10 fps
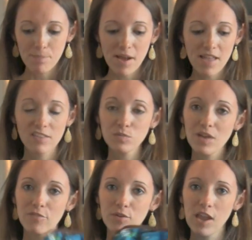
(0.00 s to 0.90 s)
But this
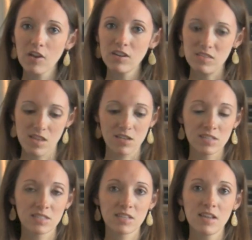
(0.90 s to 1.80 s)
way, if you're carrying
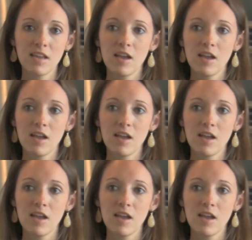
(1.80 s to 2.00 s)
this,